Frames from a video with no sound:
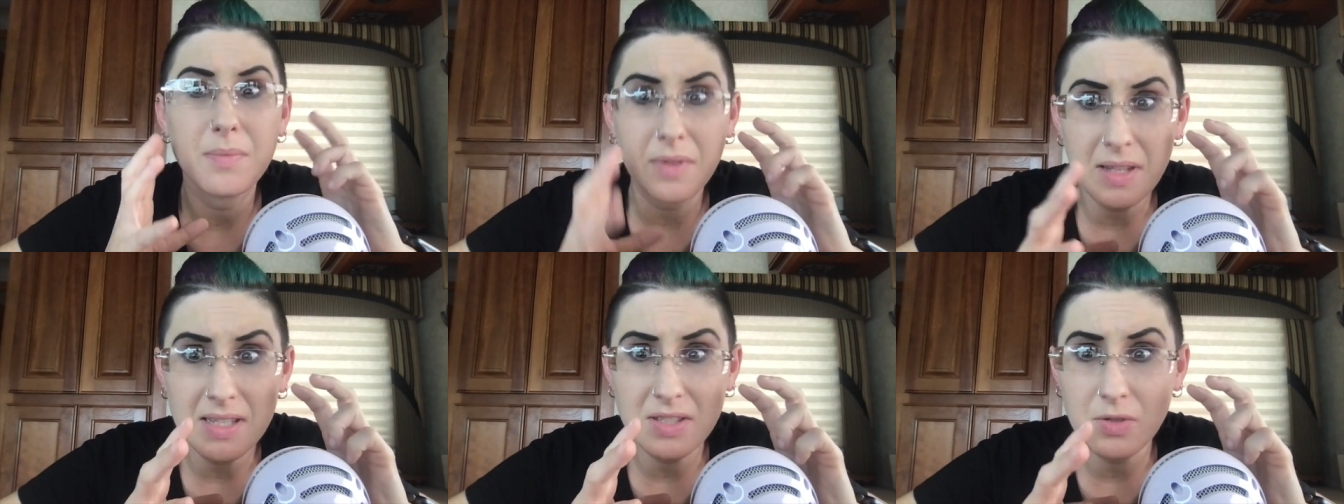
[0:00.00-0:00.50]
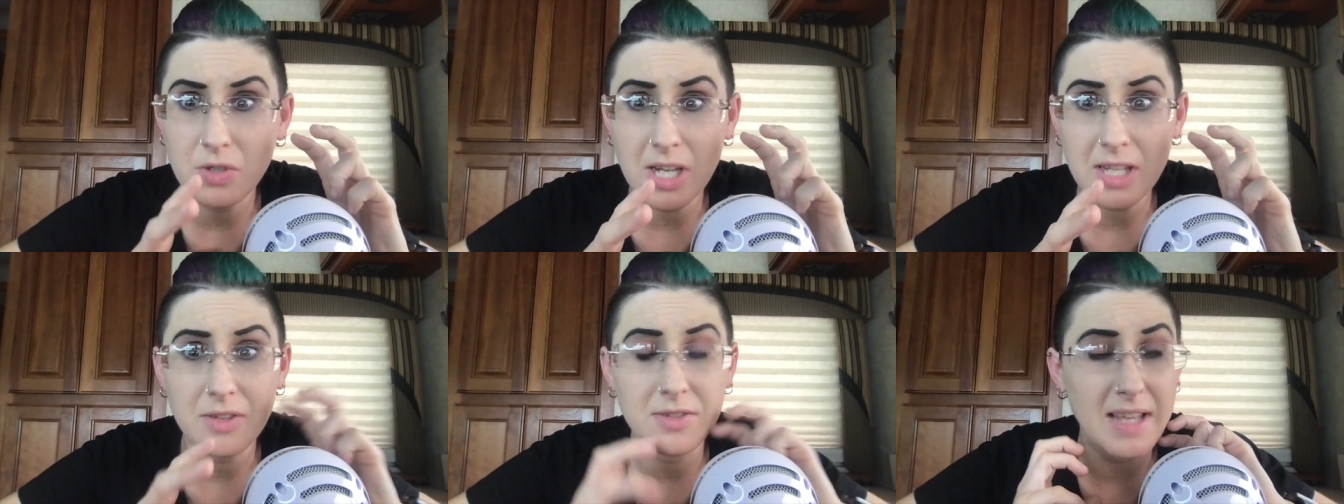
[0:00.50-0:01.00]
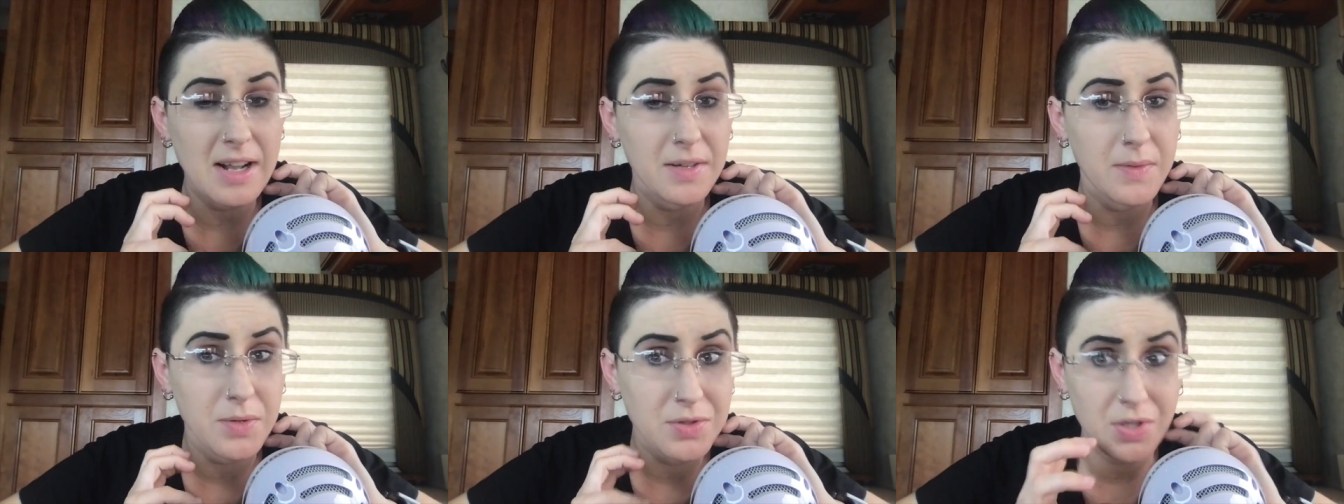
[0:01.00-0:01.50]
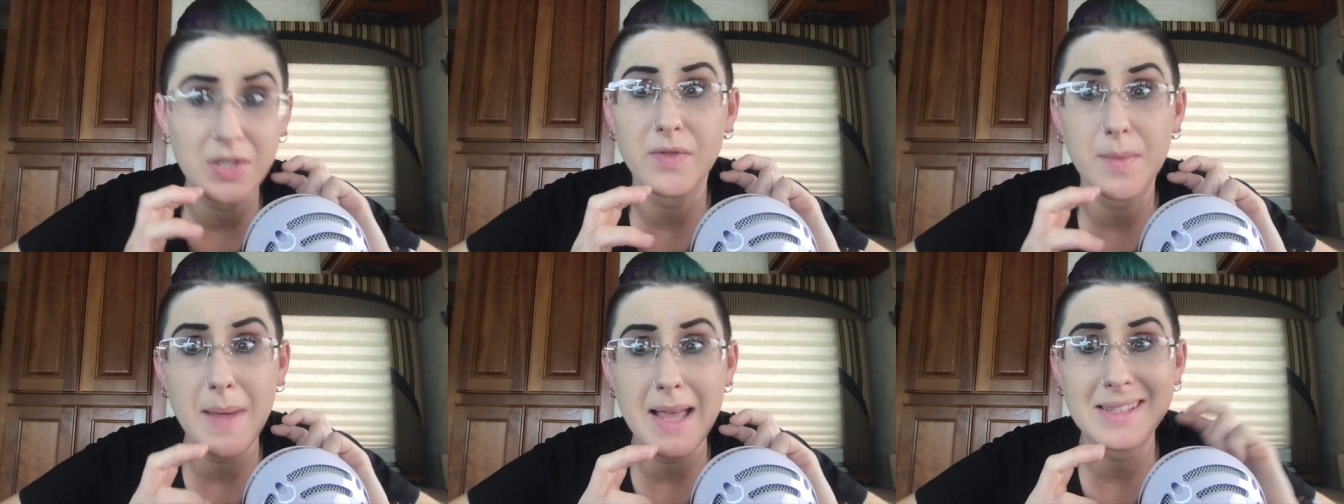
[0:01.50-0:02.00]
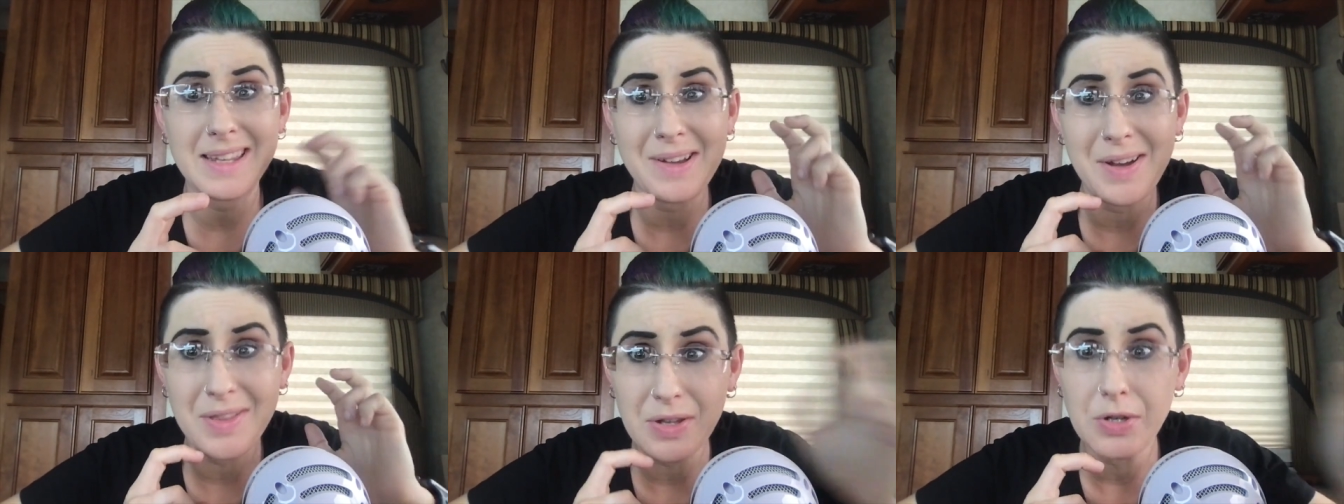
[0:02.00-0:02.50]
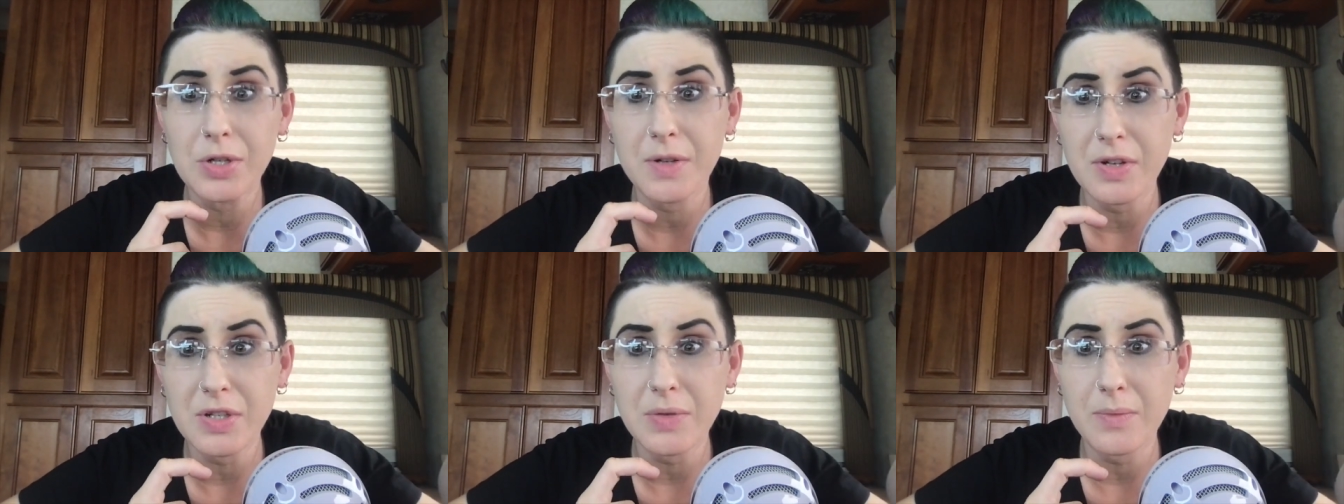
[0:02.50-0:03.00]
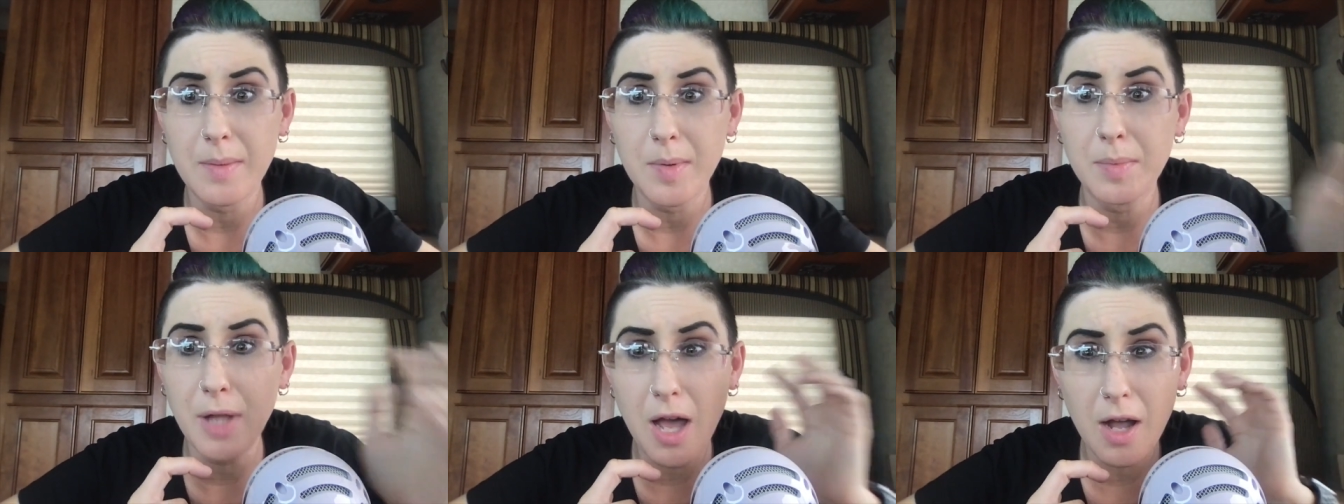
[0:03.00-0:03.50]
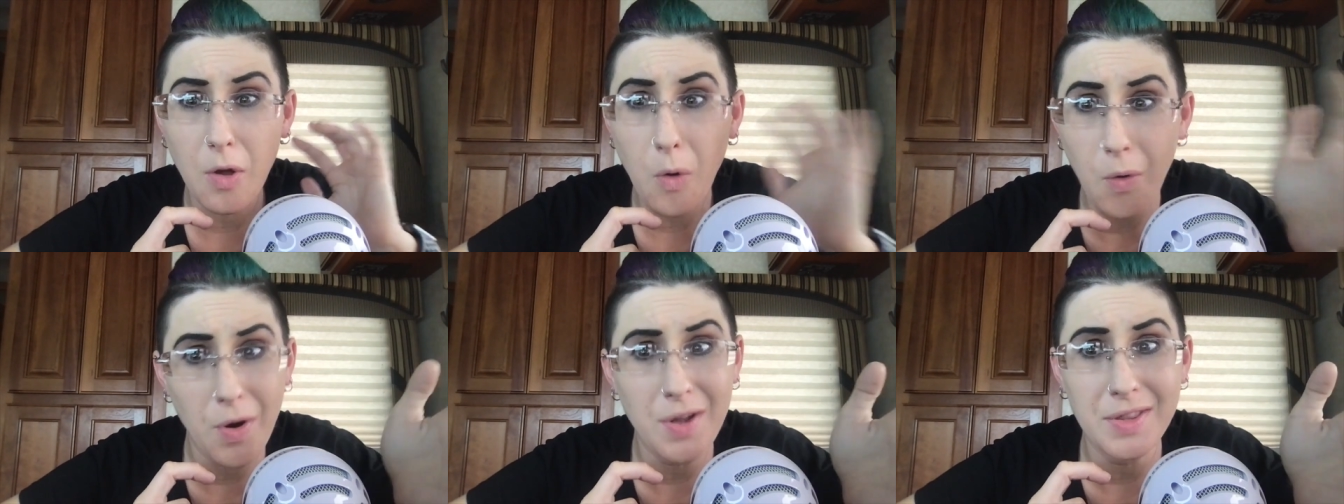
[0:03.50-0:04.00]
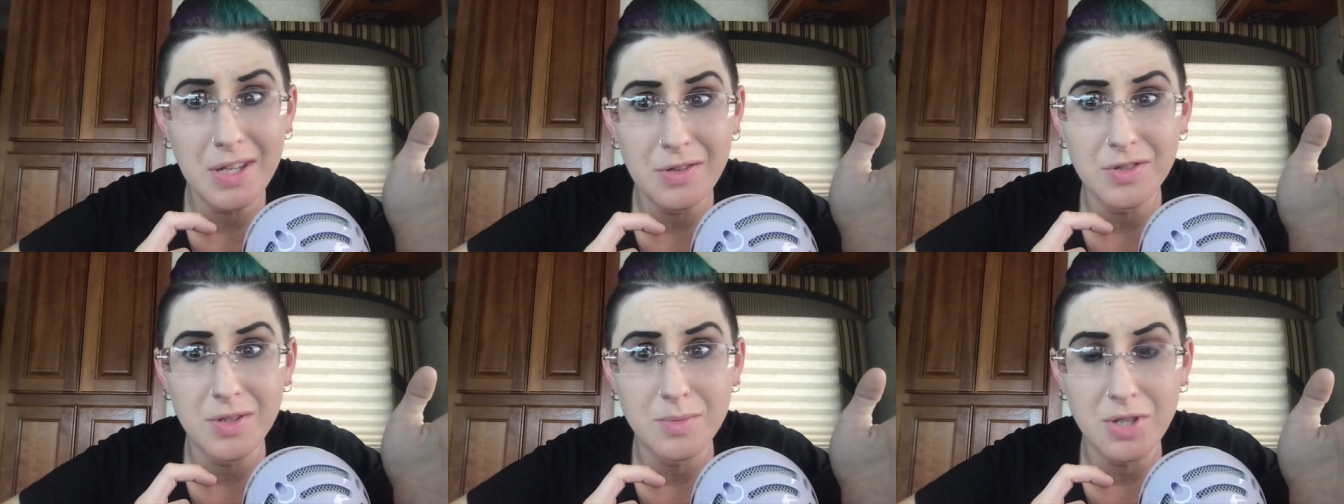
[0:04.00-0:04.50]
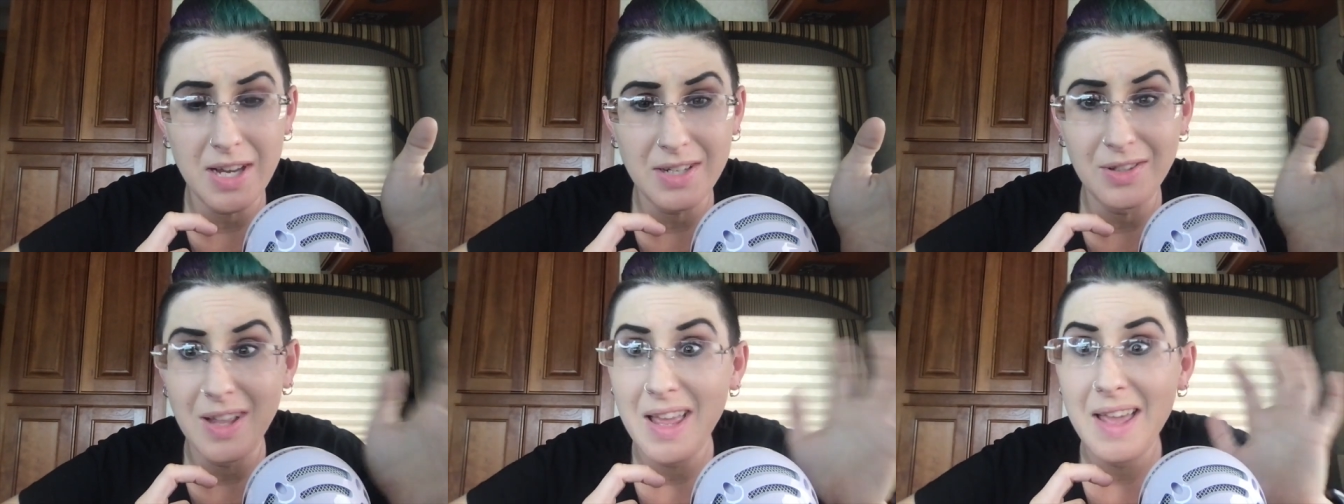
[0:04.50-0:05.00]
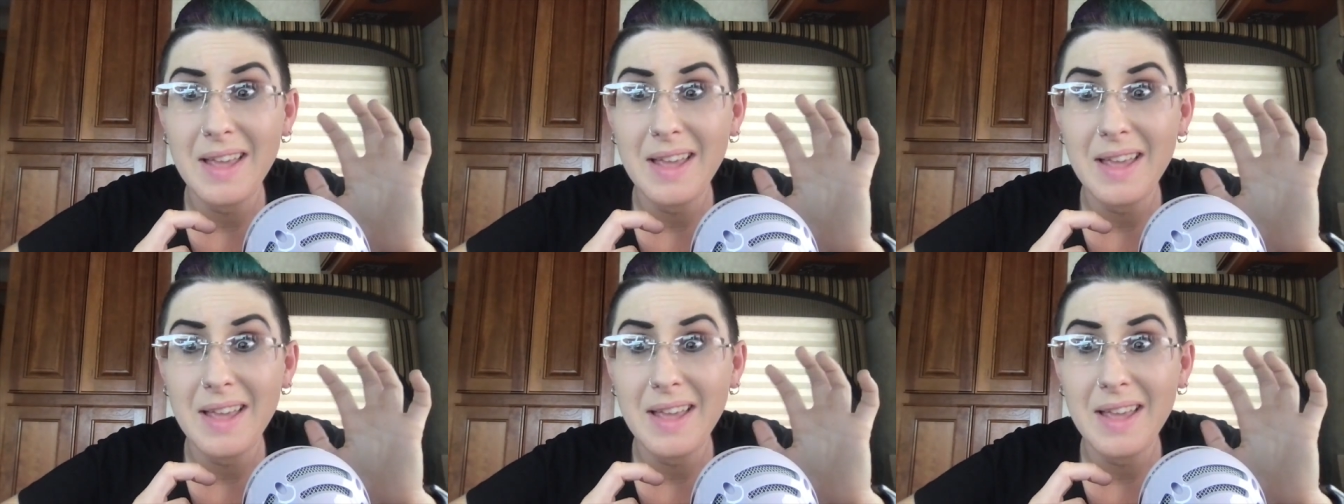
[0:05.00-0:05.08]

Please do check those out if you search for masking on the Neurodivergent Rebel blog or on the YouTube channel.